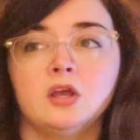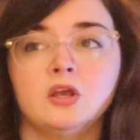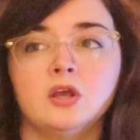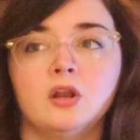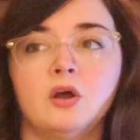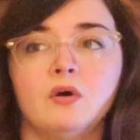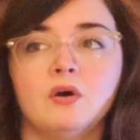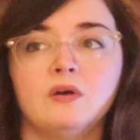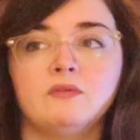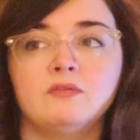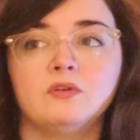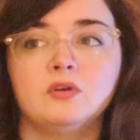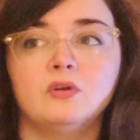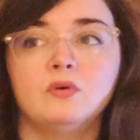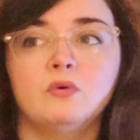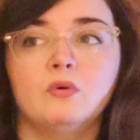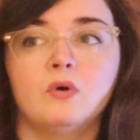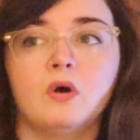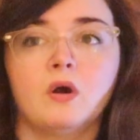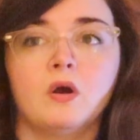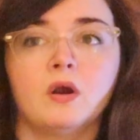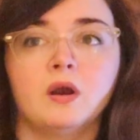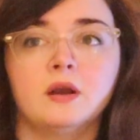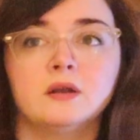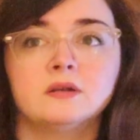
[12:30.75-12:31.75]
you know, if
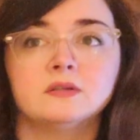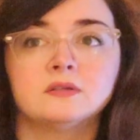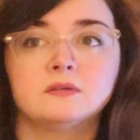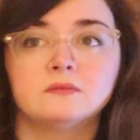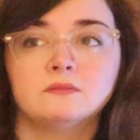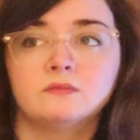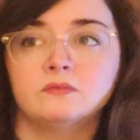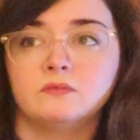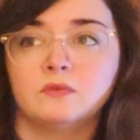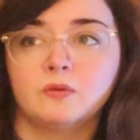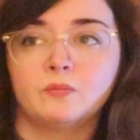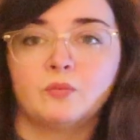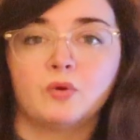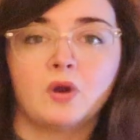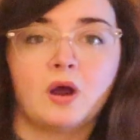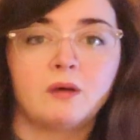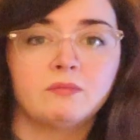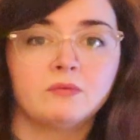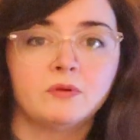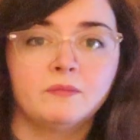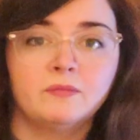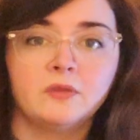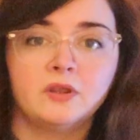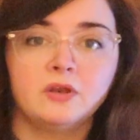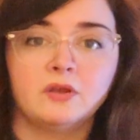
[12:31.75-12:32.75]
you aren't the
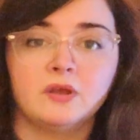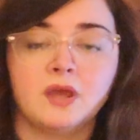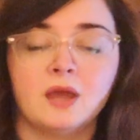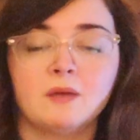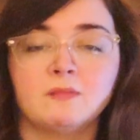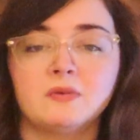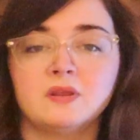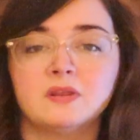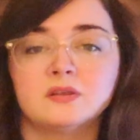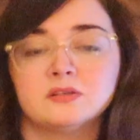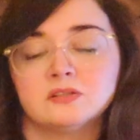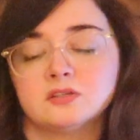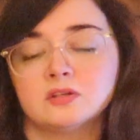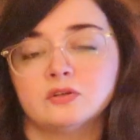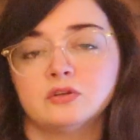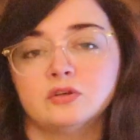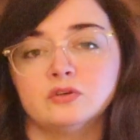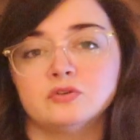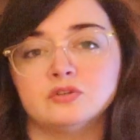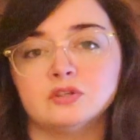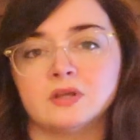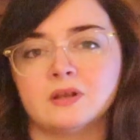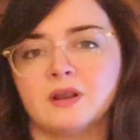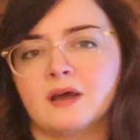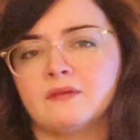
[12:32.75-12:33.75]
problem, then you can't be the
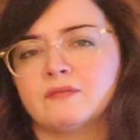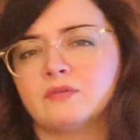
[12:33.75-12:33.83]
solution.